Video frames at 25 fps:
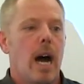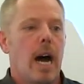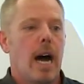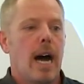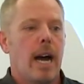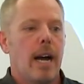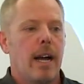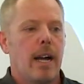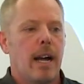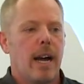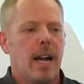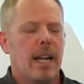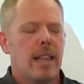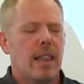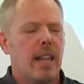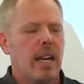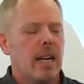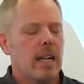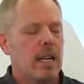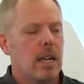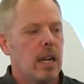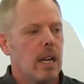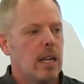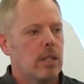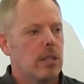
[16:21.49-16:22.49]
uh, I
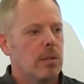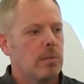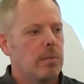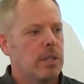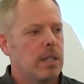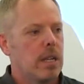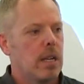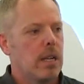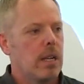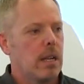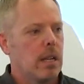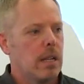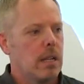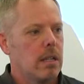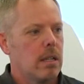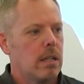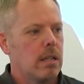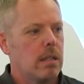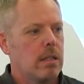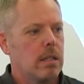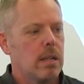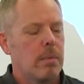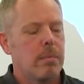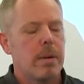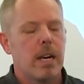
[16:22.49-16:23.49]
think, it, she was a, it,
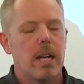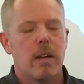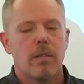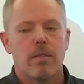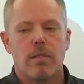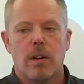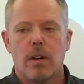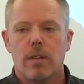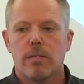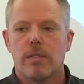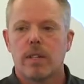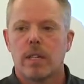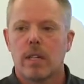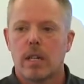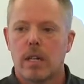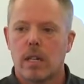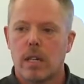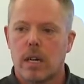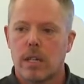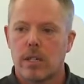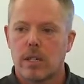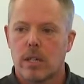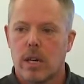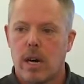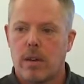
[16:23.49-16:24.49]
somebody involved in the
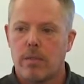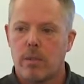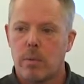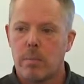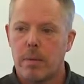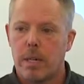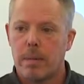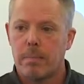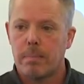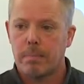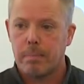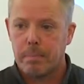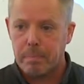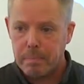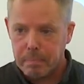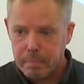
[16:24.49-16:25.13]
Dutch government.